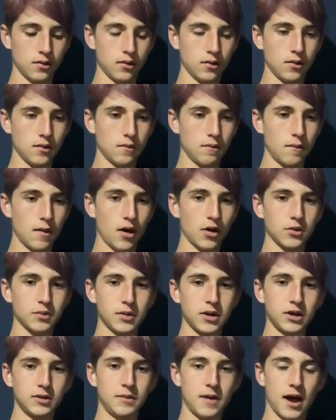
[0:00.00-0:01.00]

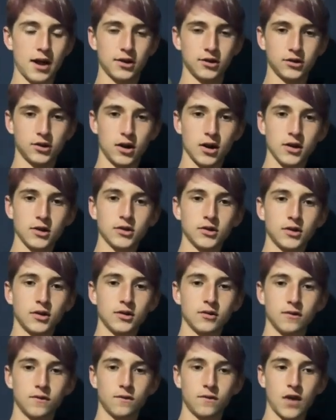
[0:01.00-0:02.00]
mouthpiece patches on it so it
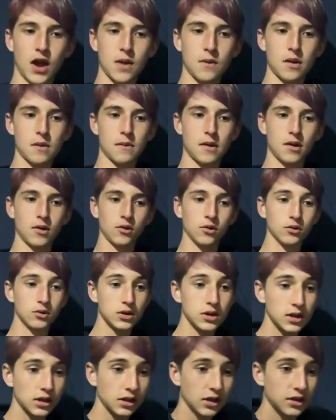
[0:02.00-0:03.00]
doesn't vibrate my whole
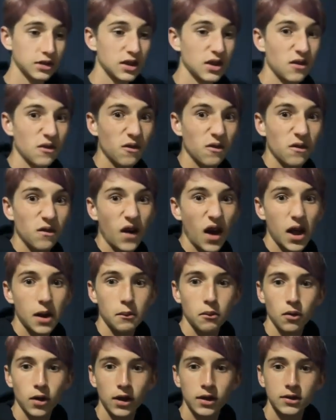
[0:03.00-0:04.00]
teeth, because it
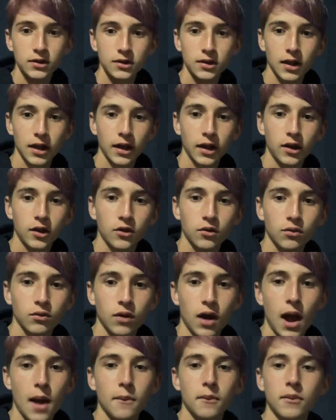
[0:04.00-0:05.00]
vibrates like
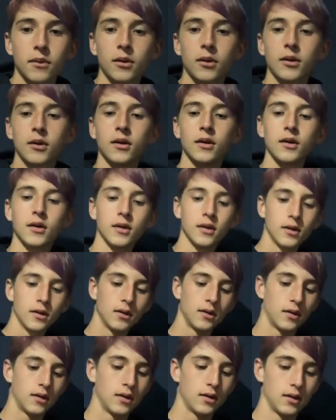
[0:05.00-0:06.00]
crap.
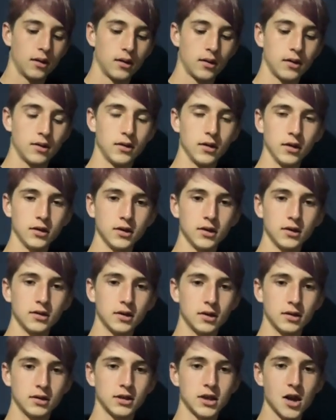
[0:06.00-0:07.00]
This is a
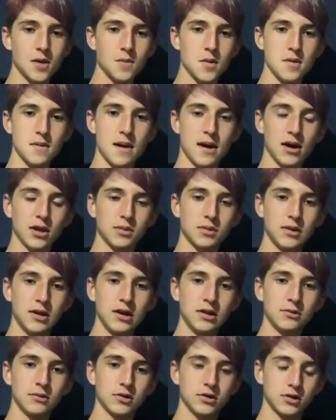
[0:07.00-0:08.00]
Selmer
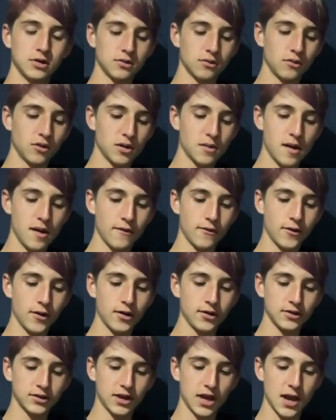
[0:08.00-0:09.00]
mouthpiece, which one of my
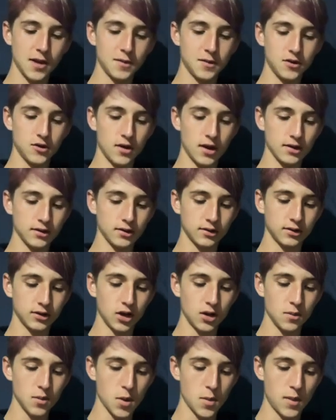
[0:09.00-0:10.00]
friends gave me, who has a
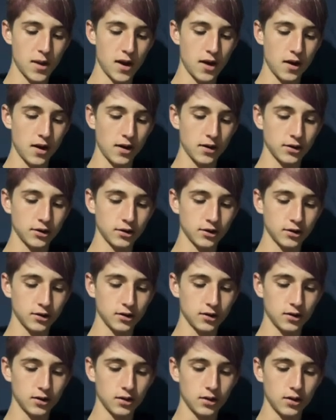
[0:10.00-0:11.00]
Selmer Paris
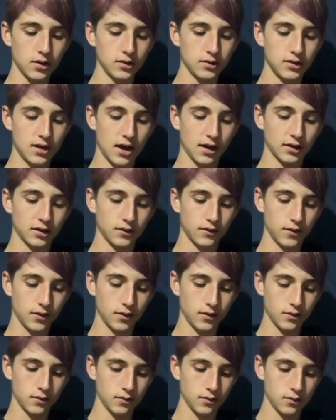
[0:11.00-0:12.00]
saxophone